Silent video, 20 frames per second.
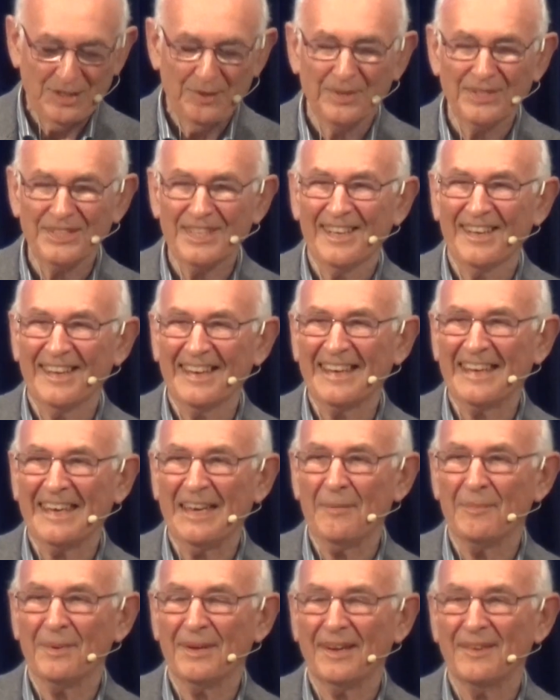she wasn't like
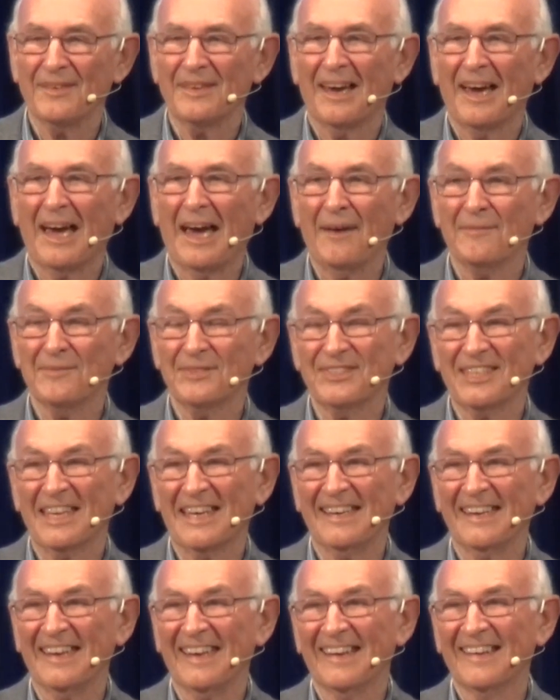it, but I have
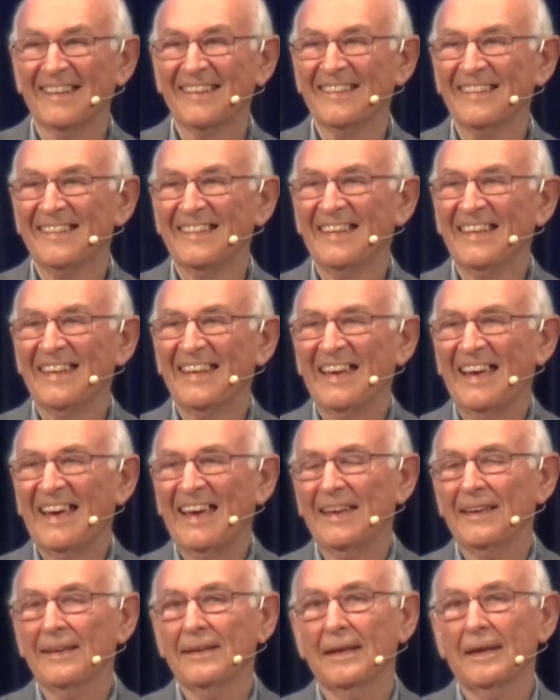seen it.
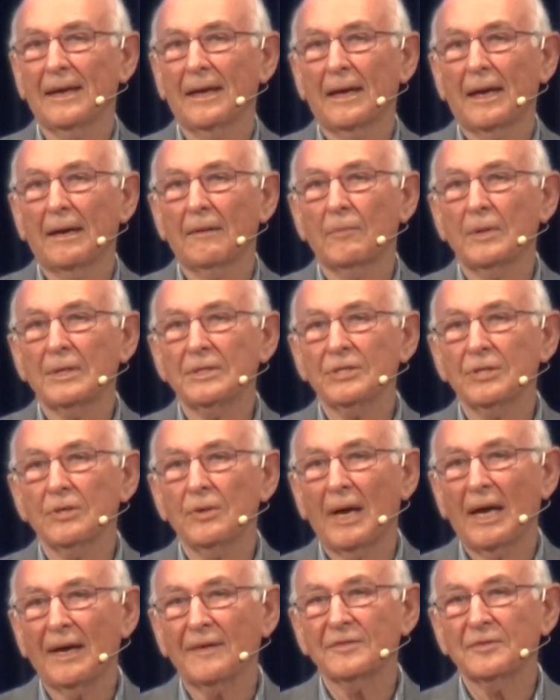And we
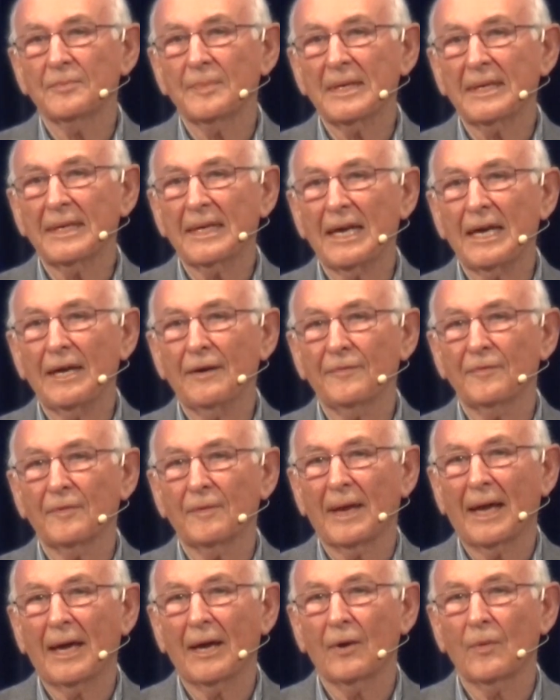do have to be
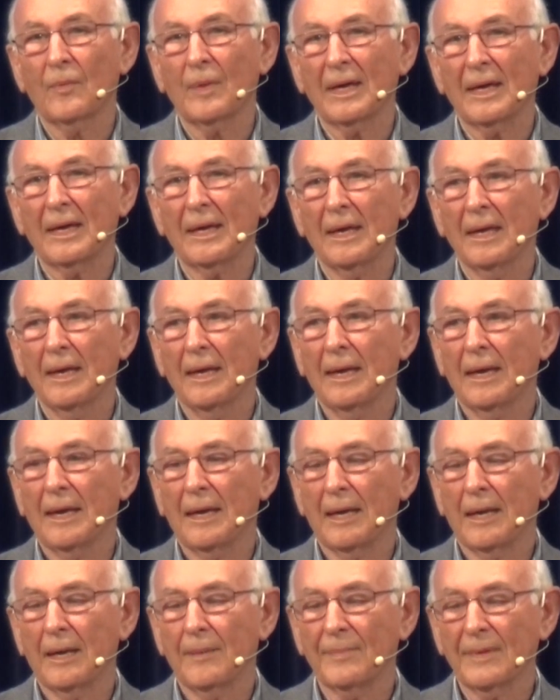careful how we
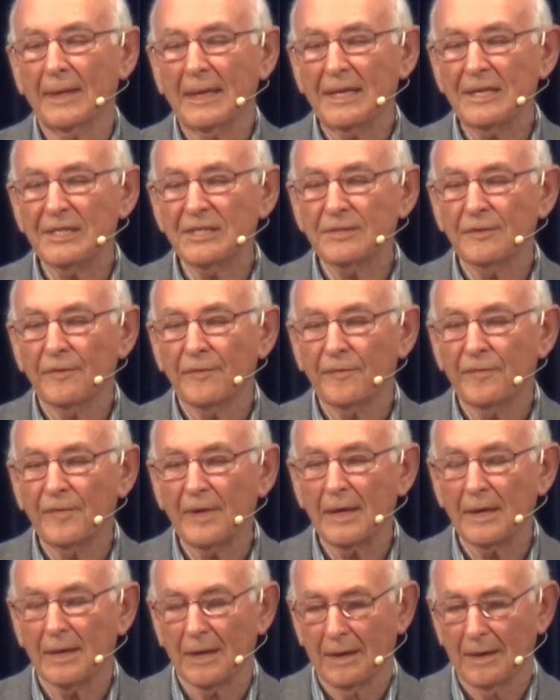
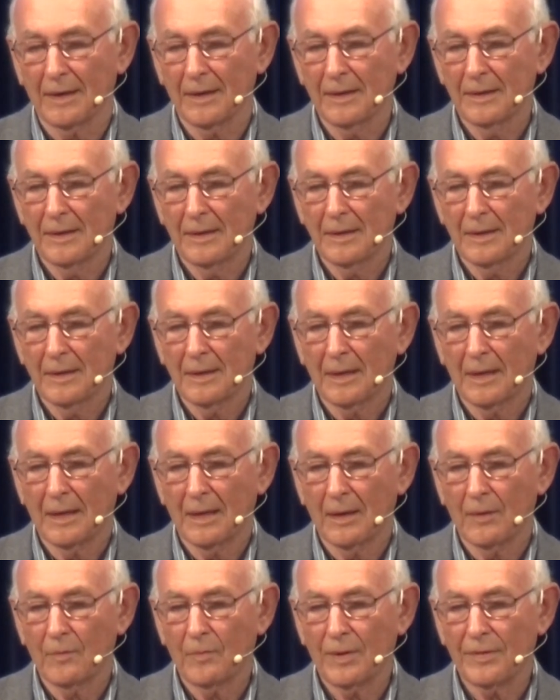interfere
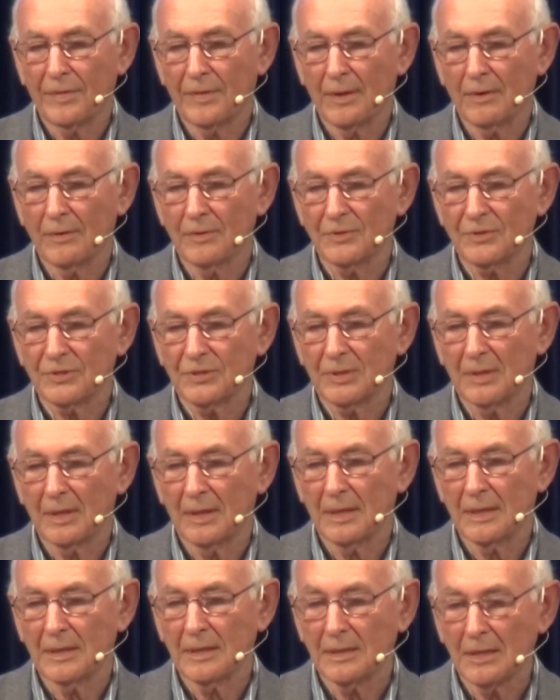with those
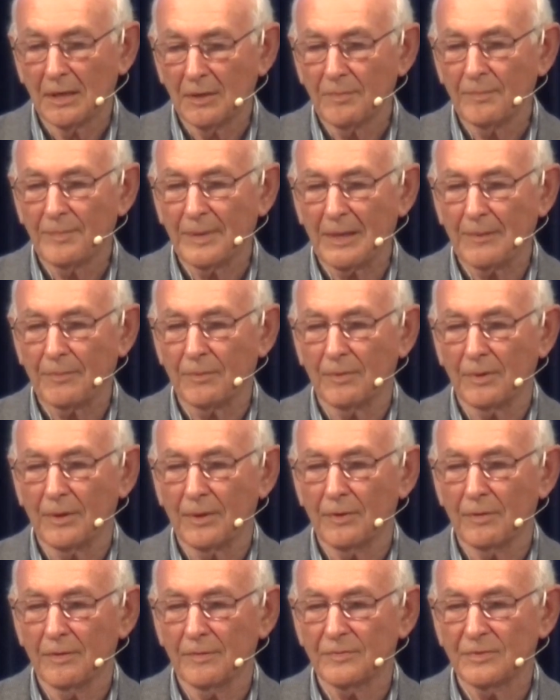young people
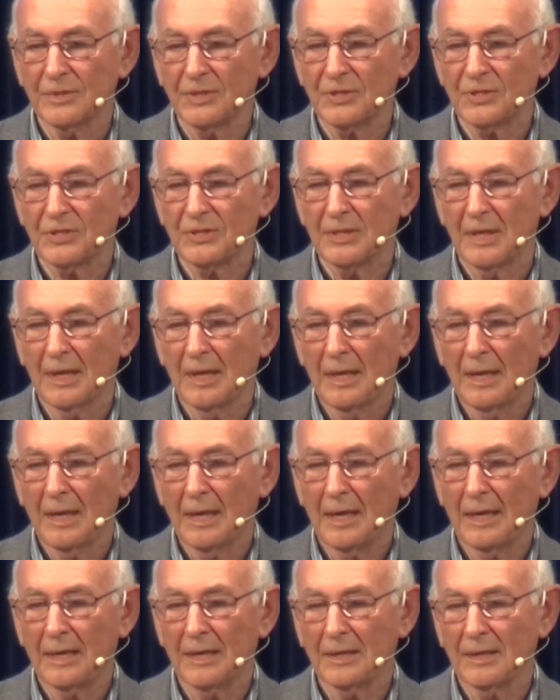who are just
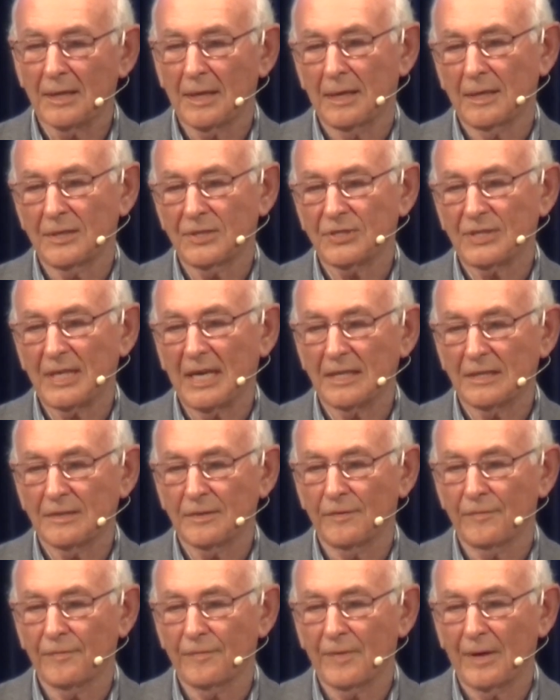in a state
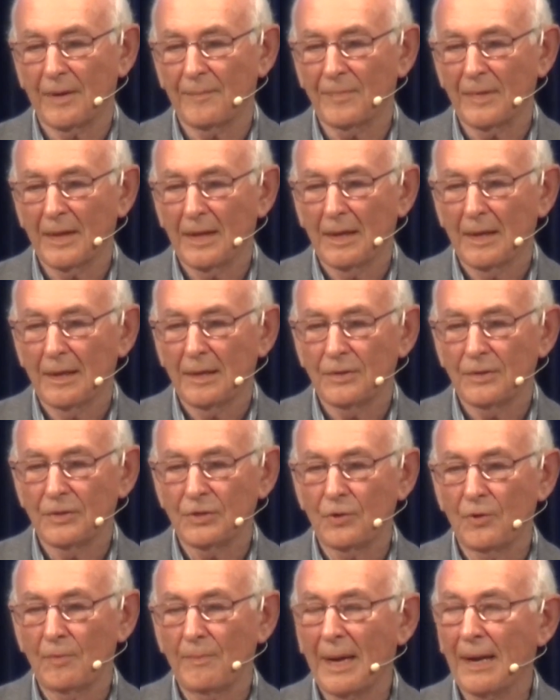of
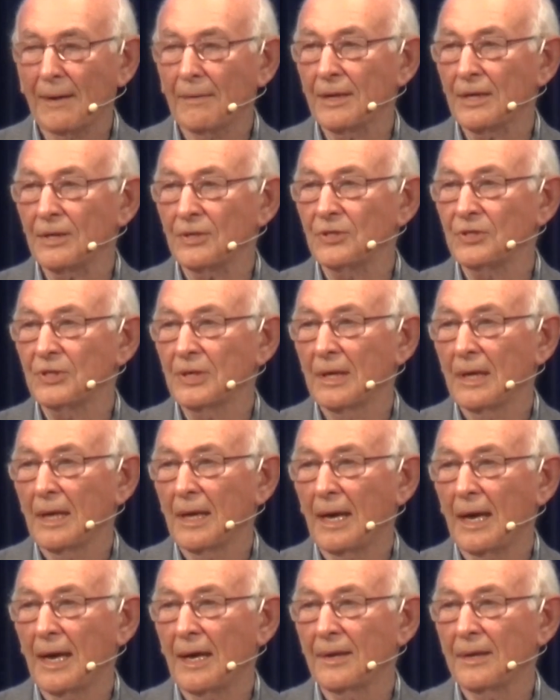new marriage
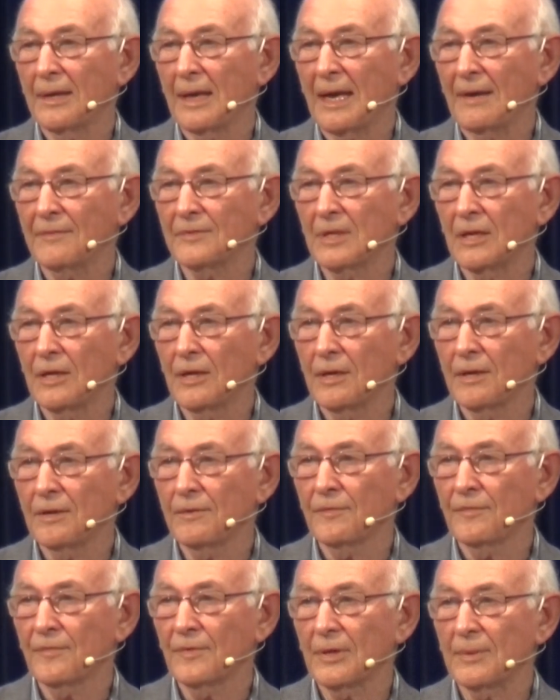and have to
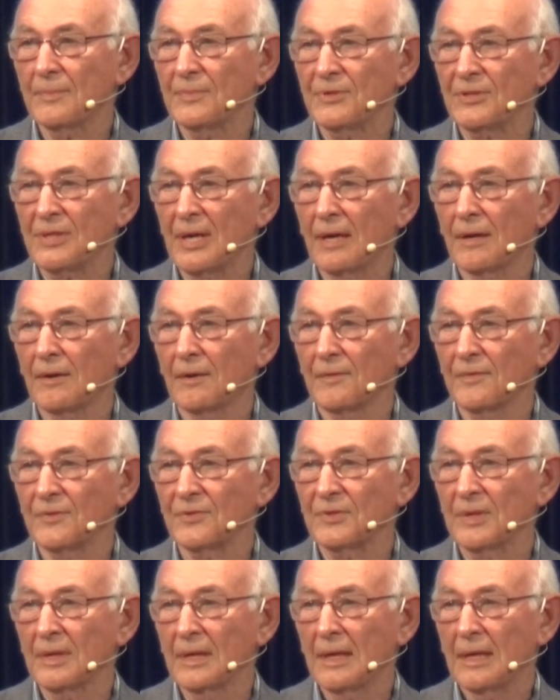learn for
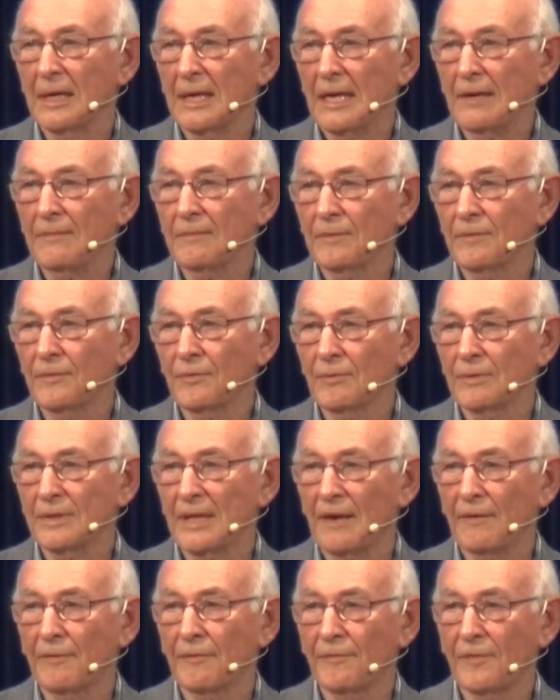themselves, even through
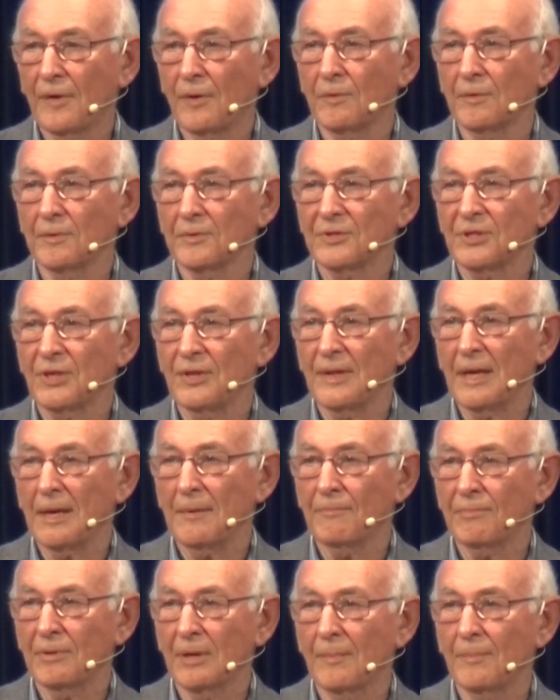their faults and
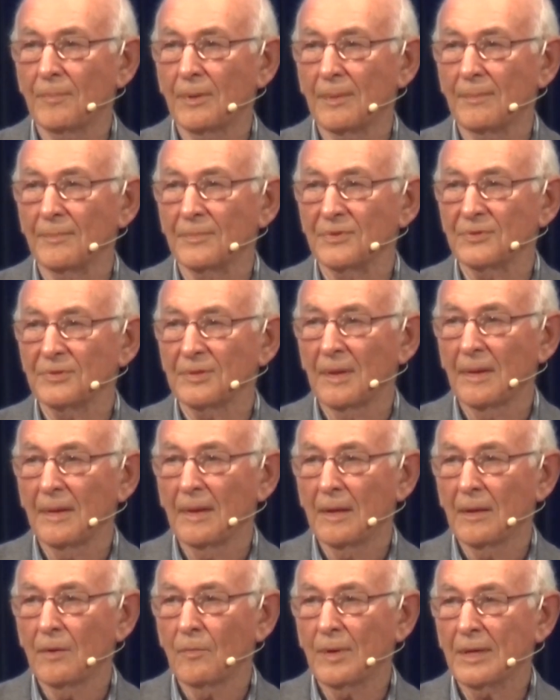their problems.
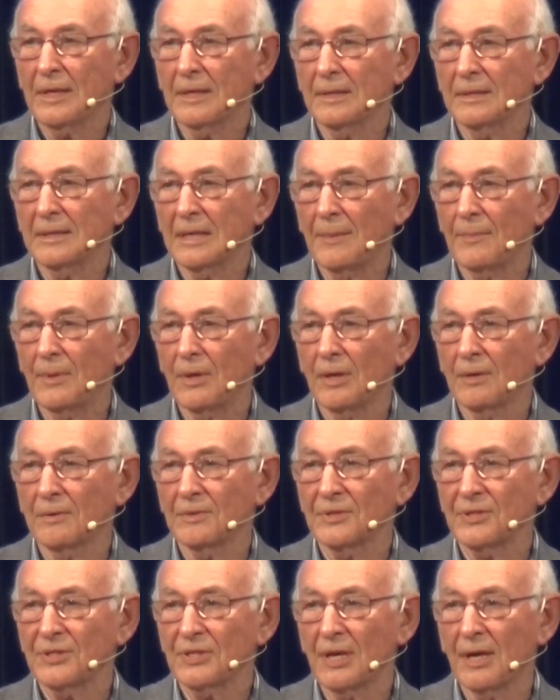We can come
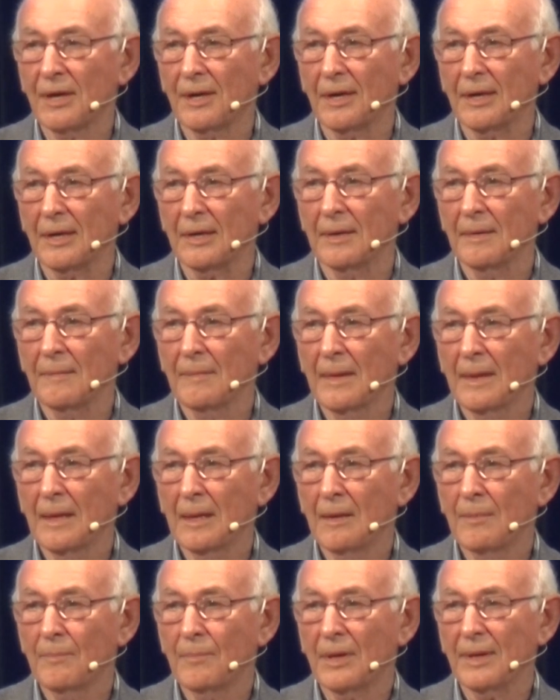alongside,
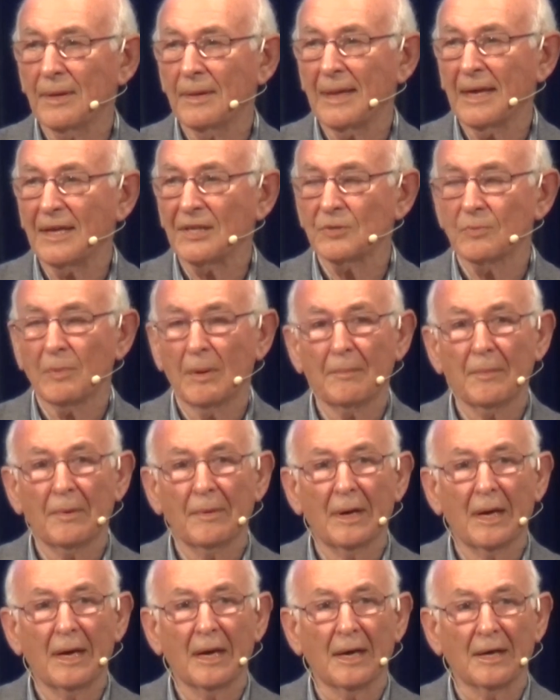but that's when
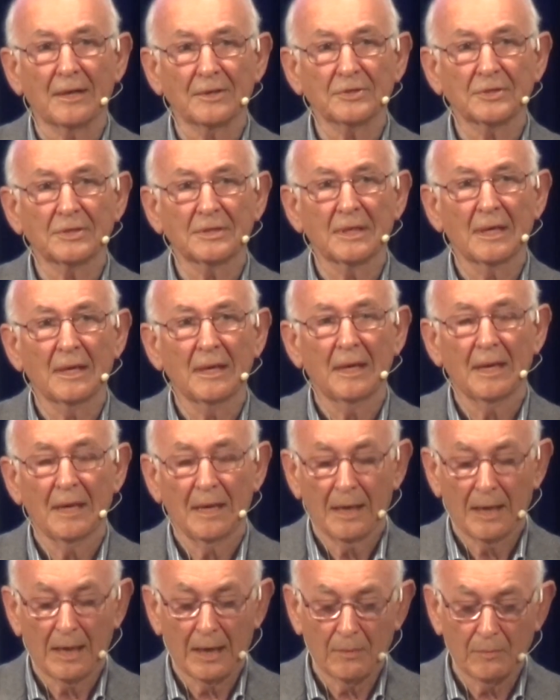we're asked
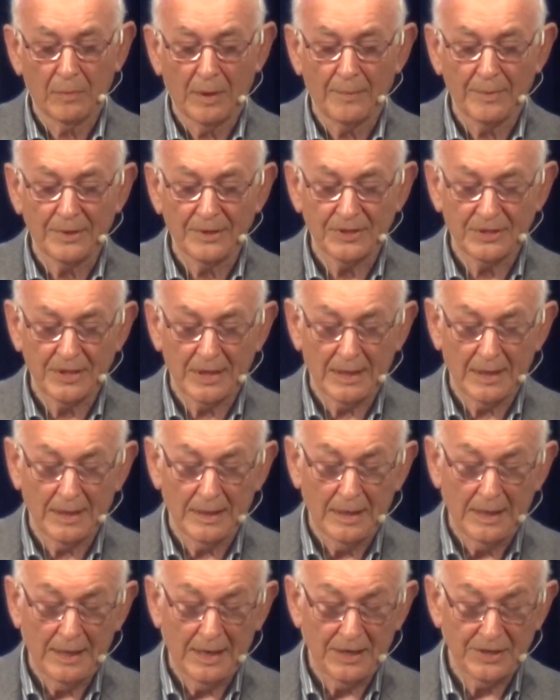and when we see
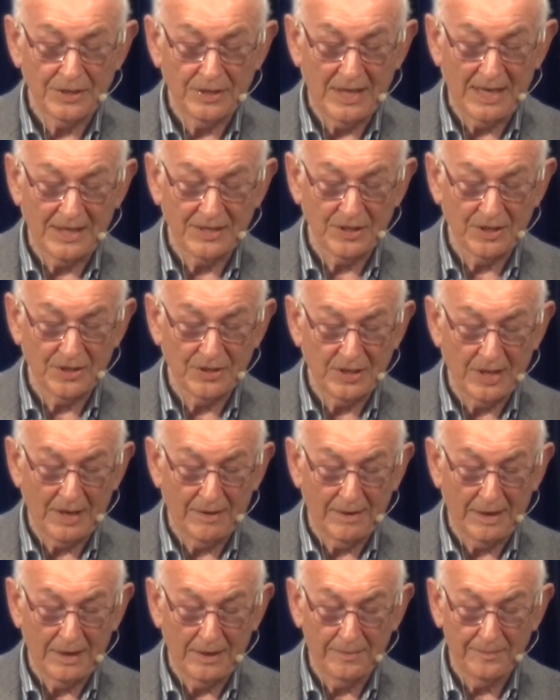it's
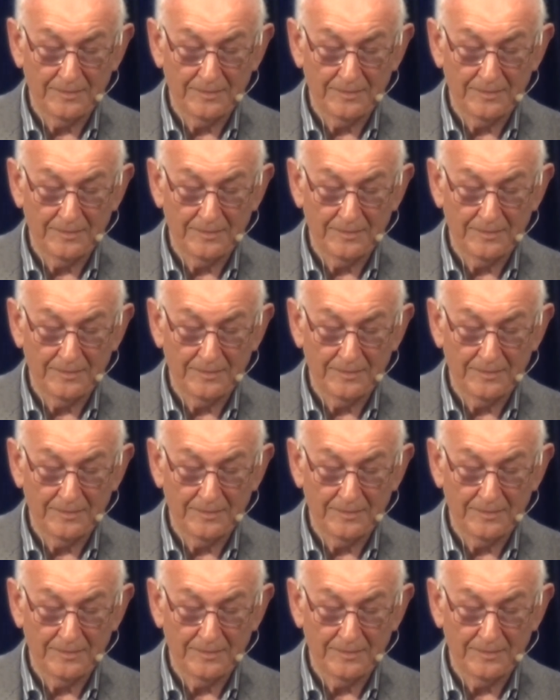necessary.